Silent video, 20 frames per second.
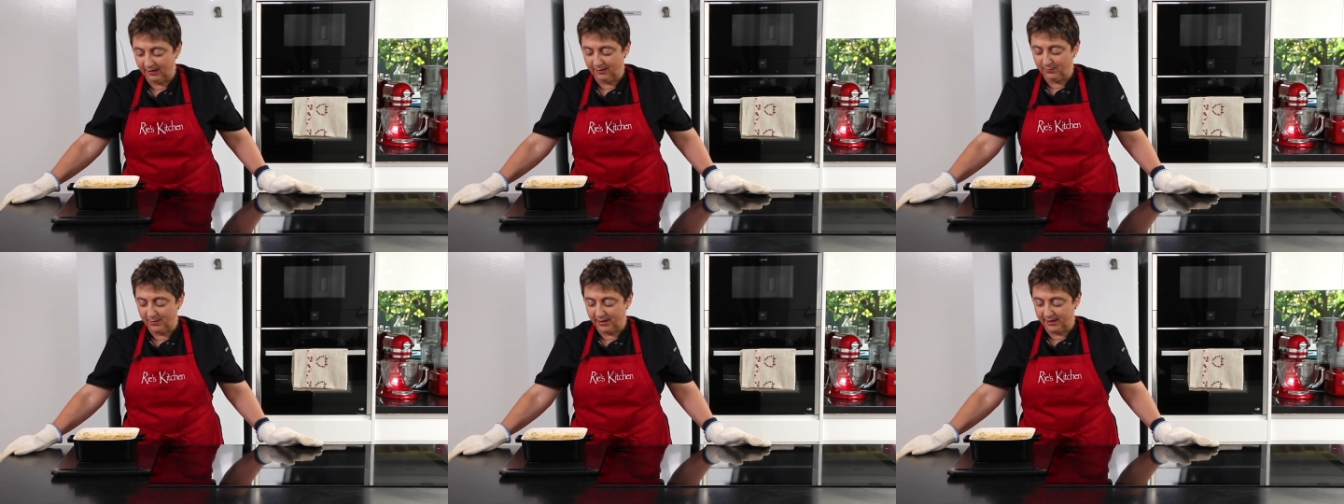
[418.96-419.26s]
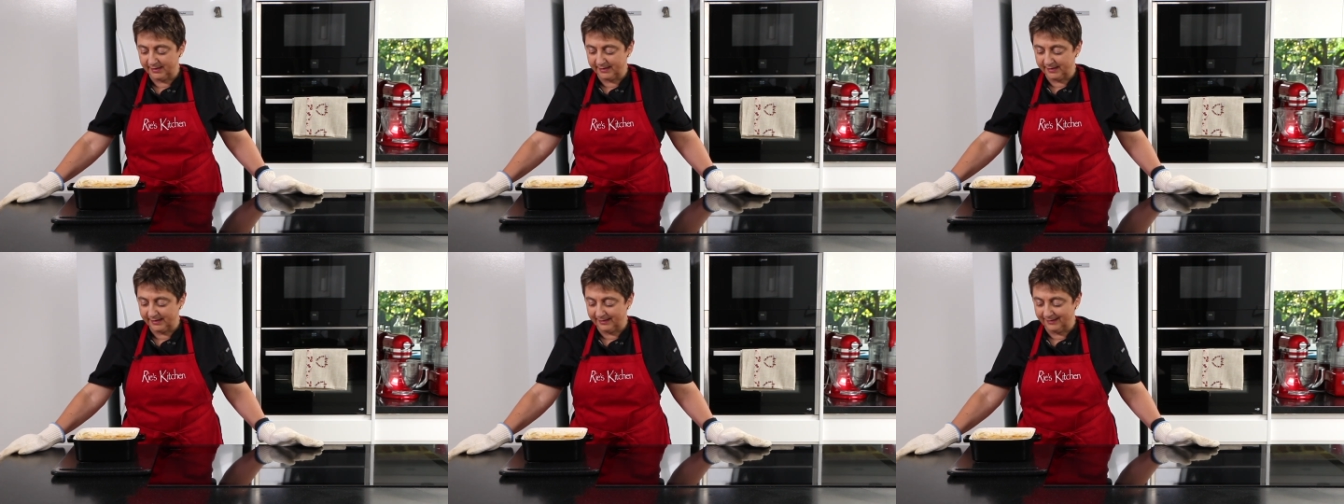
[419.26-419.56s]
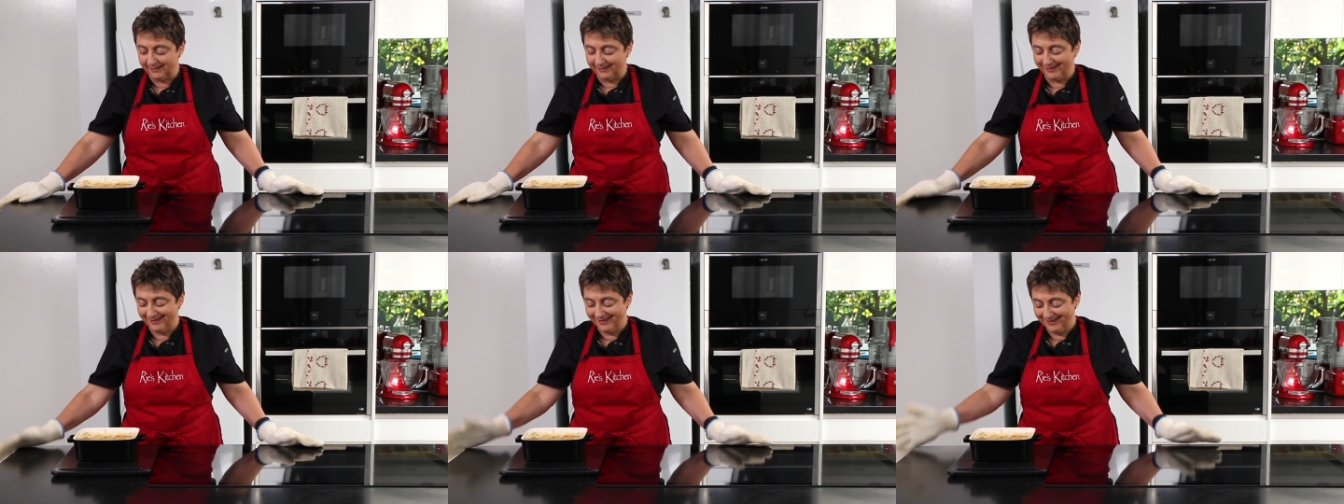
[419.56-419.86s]
amazing?
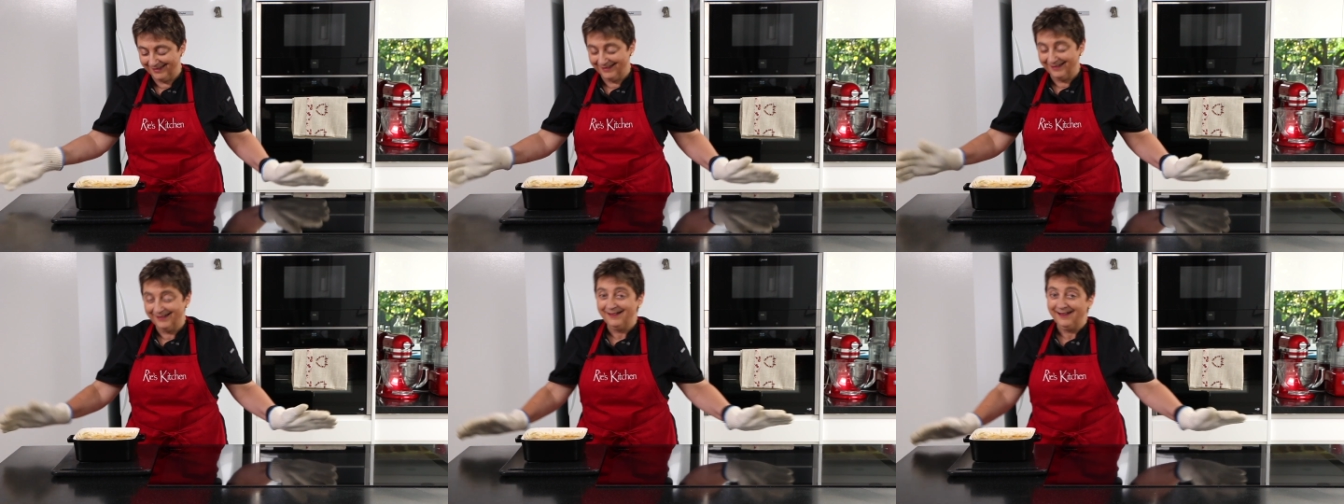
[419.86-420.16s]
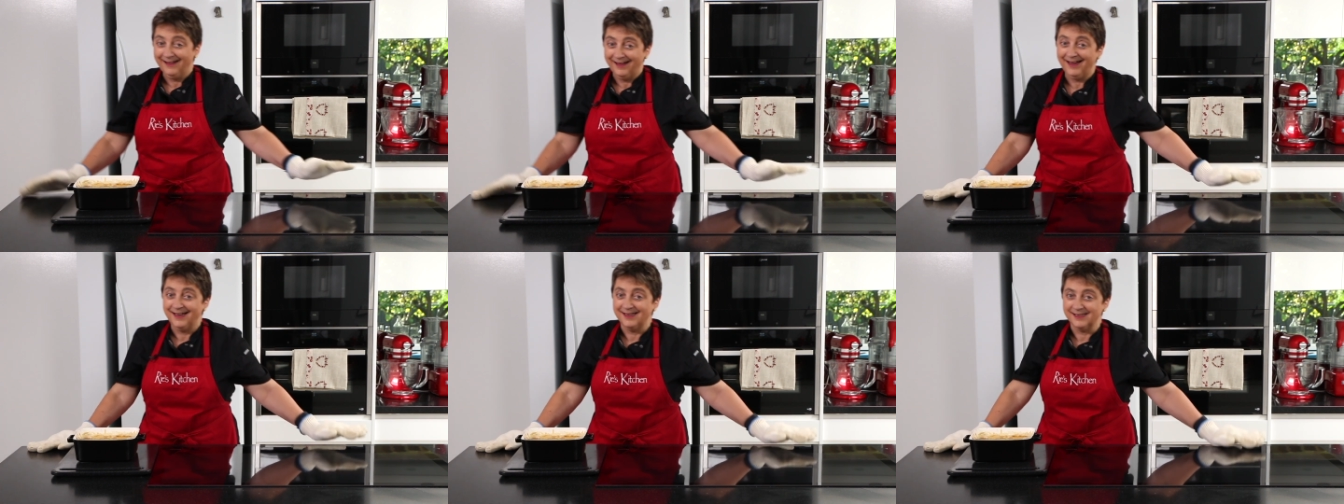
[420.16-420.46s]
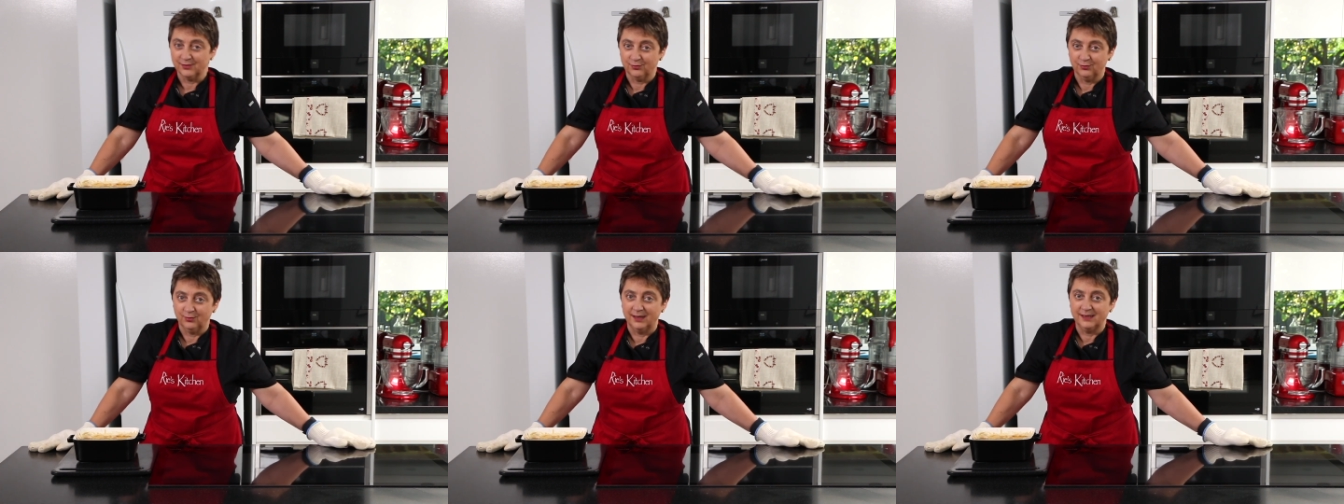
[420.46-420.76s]

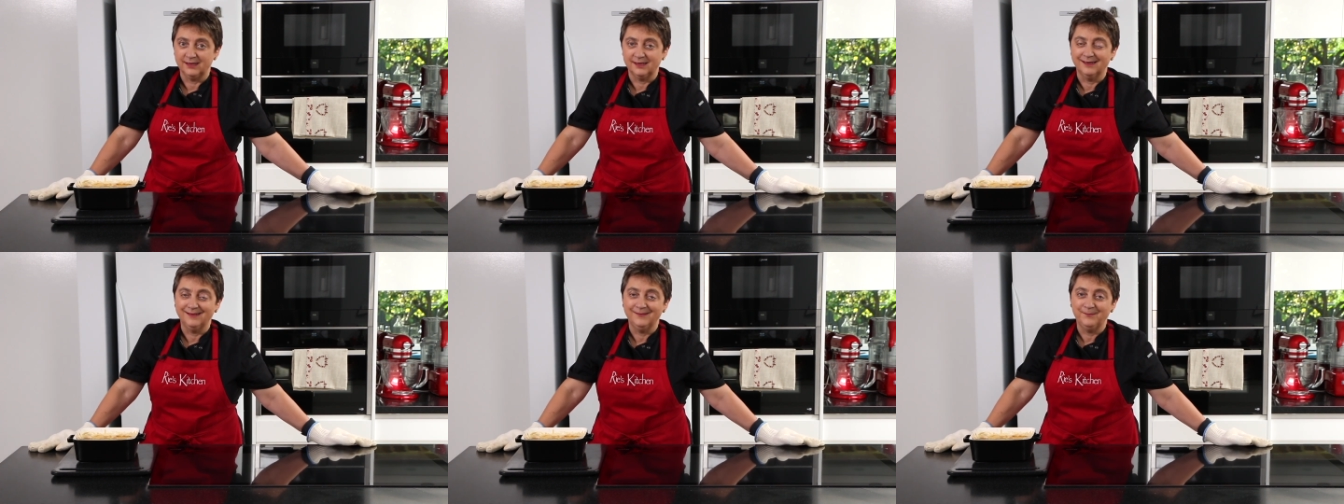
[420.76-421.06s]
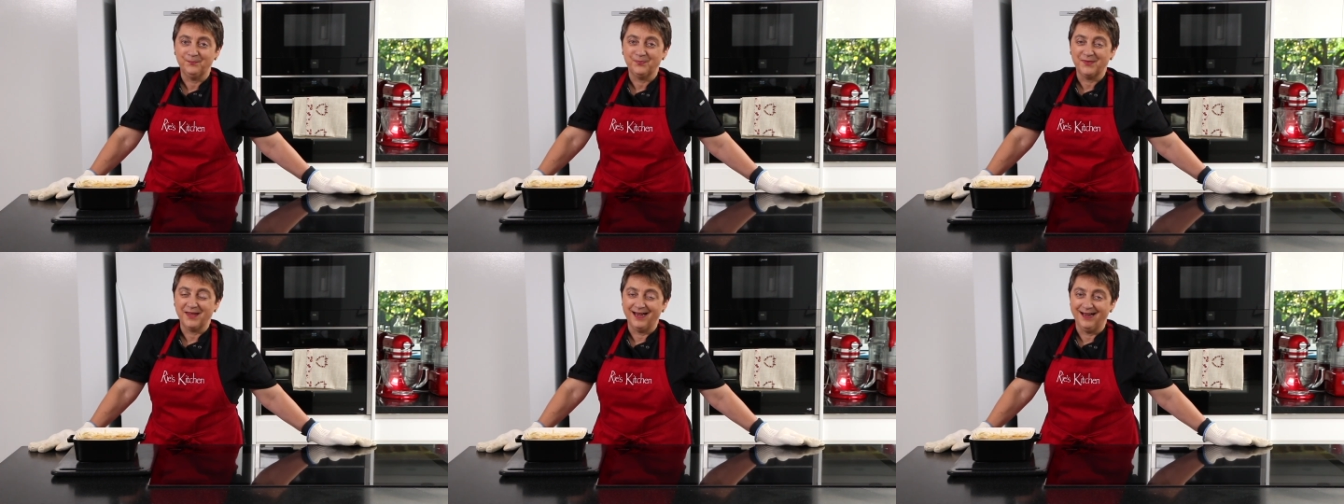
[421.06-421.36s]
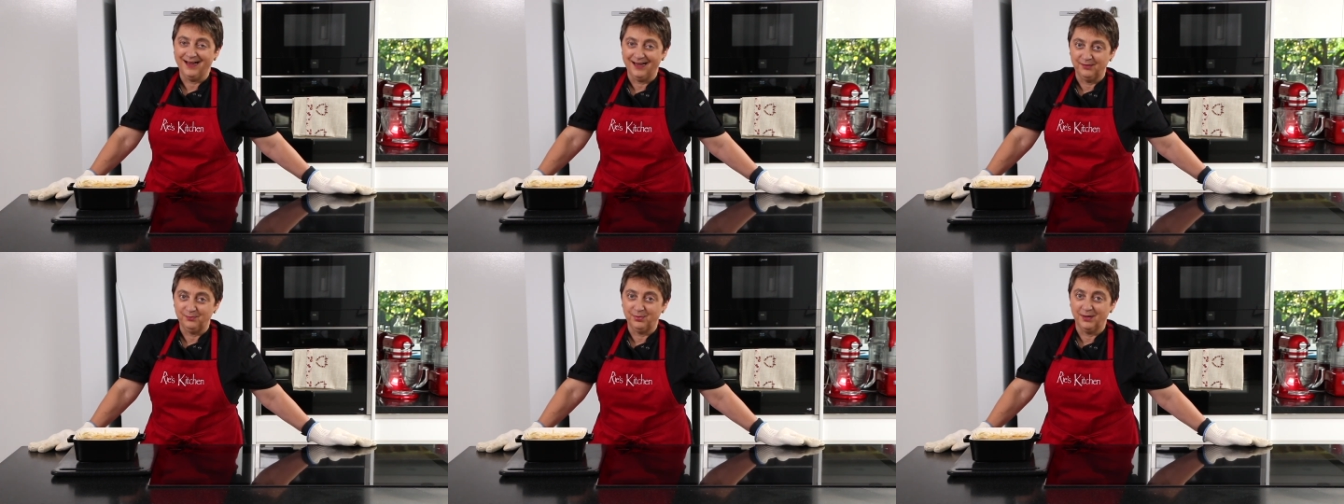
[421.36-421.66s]
As always, the
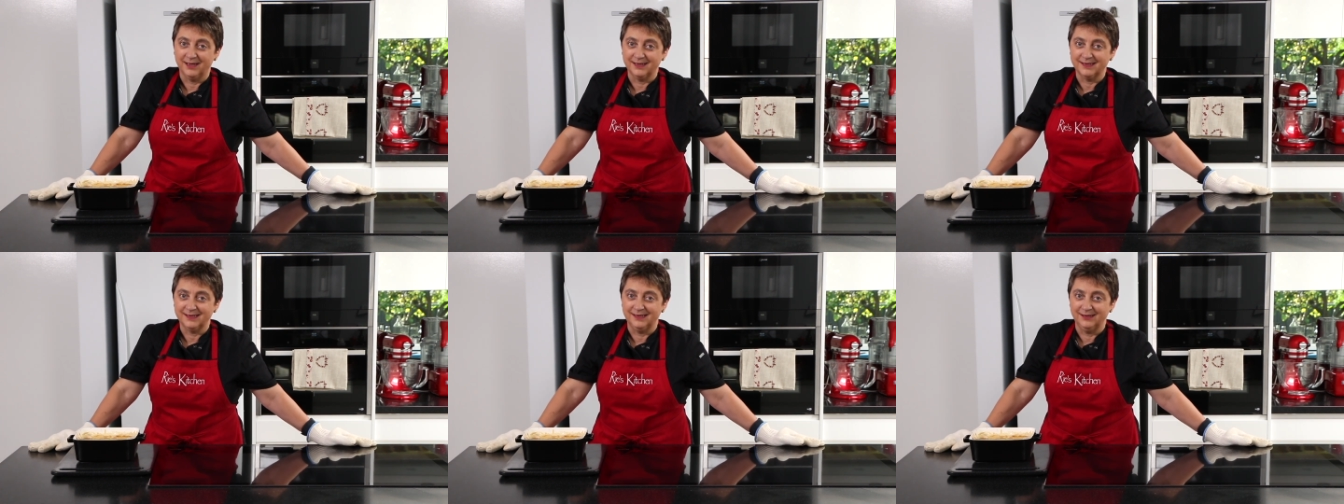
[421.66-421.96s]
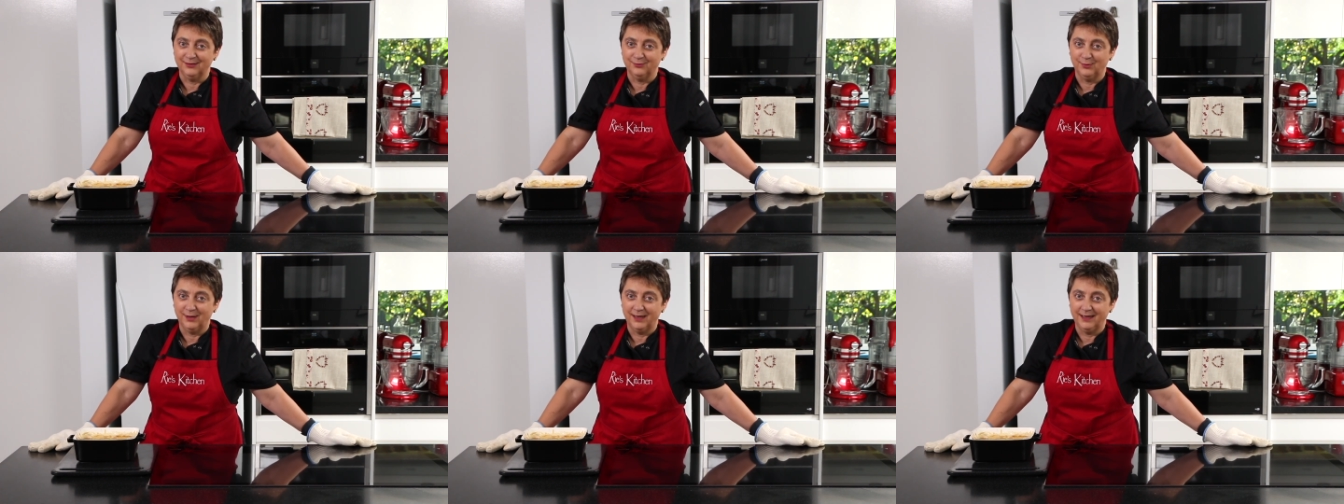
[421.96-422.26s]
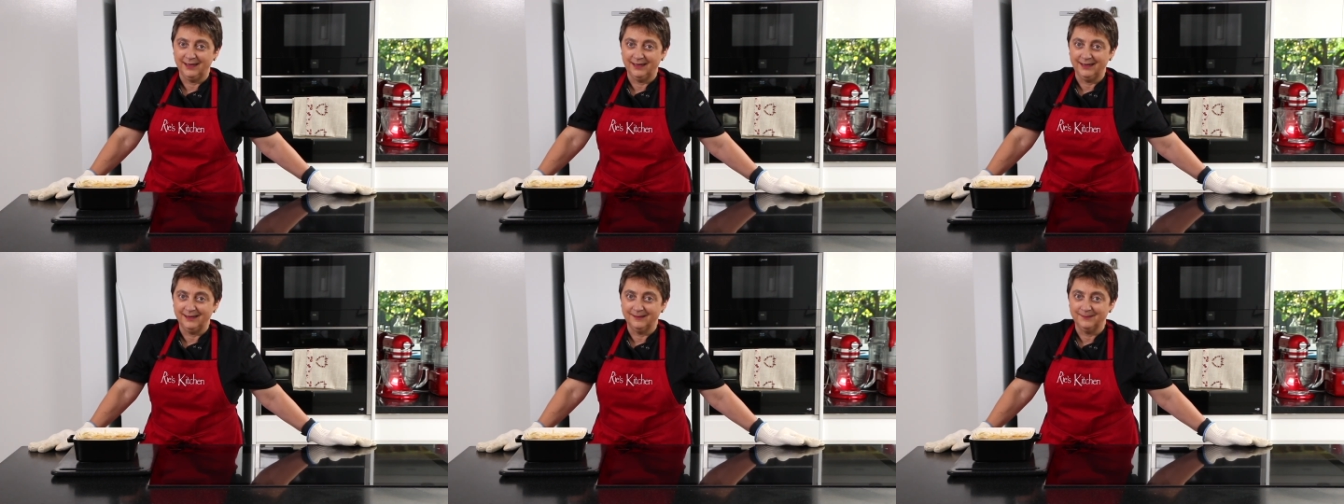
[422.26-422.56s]
hard part's in the
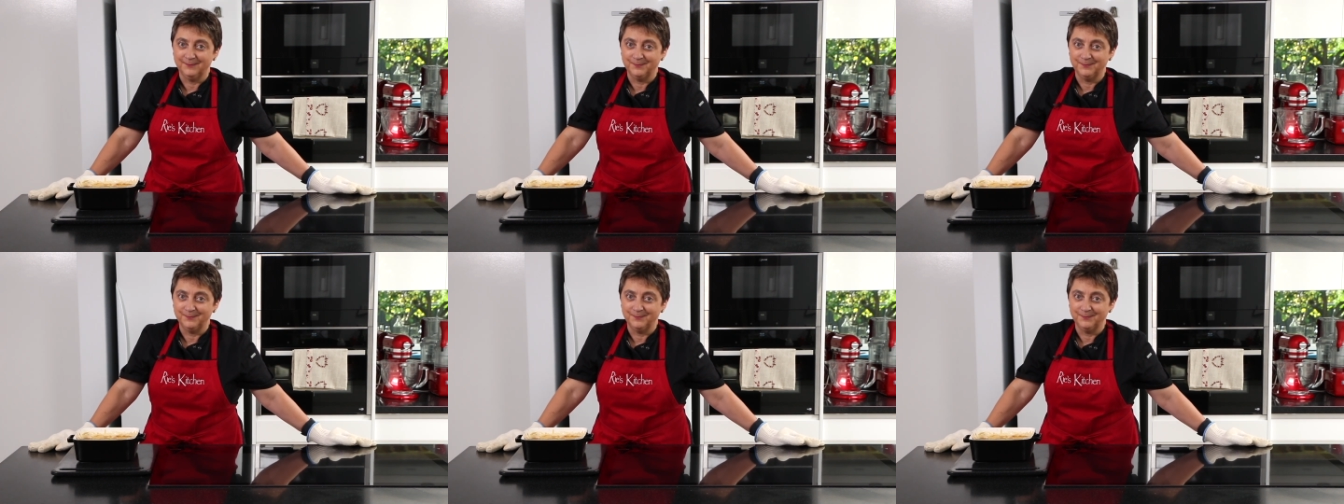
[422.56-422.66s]
waiting.